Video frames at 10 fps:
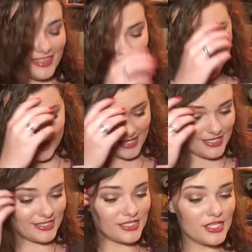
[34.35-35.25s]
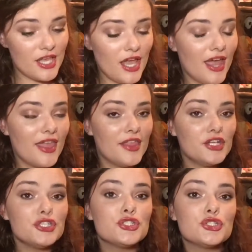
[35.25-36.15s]
There's
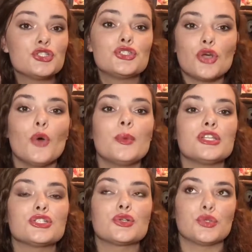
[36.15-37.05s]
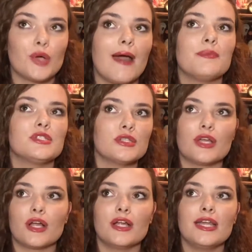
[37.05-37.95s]
so much crap to
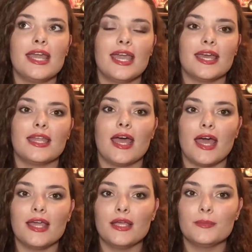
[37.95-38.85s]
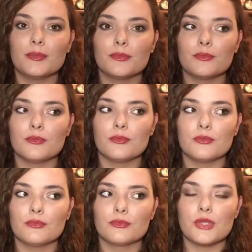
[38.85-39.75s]
learn, and I'm
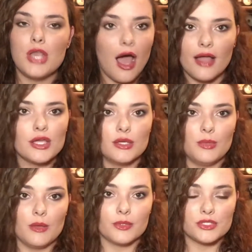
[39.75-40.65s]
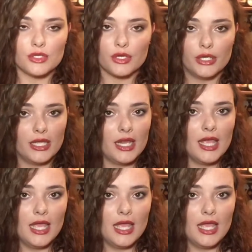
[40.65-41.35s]
not going to be able to learn it